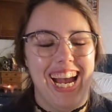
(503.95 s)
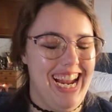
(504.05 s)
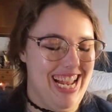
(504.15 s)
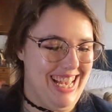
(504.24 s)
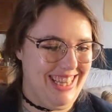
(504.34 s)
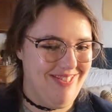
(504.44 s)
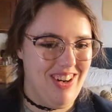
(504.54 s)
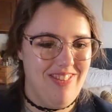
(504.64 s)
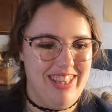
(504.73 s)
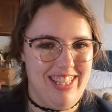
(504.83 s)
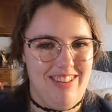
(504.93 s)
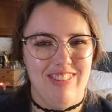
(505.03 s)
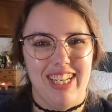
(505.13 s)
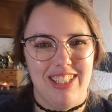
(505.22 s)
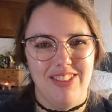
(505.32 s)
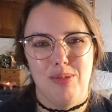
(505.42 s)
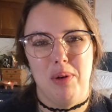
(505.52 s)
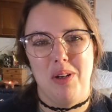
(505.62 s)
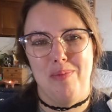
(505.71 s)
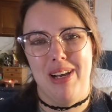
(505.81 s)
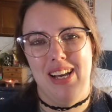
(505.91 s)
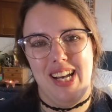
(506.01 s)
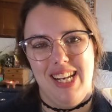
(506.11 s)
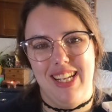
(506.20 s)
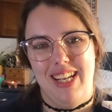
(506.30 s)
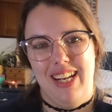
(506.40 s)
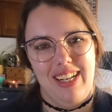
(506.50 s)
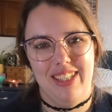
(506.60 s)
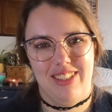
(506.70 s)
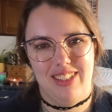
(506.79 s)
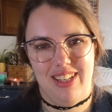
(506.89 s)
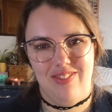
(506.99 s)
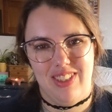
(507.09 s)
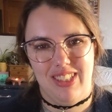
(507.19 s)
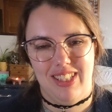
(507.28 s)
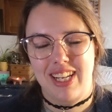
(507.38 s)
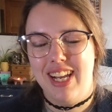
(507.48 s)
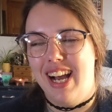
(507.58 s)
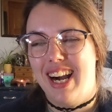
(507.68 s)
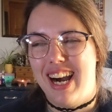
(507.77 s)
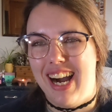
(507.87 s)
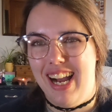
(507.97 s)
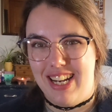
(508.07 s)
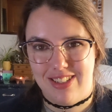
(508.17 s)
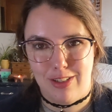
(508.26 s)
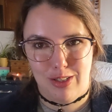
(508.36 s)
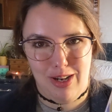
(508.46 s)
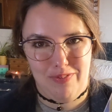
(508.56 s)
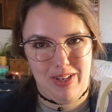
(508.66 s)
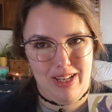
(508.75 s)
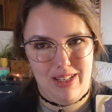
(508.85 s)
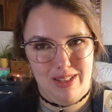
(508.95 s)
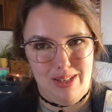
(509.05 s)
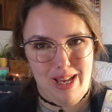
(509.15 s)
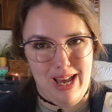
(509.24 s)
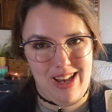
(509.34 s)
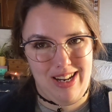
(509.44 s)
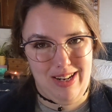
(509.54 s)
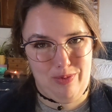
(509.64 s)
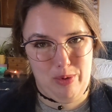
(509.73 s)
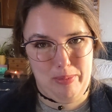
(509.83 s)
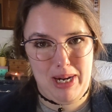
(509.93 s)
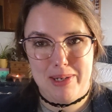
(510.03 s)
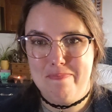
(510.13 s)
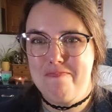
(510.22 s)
and the moment that my cutest Pokemon took a tumble, I turned it off and never went back.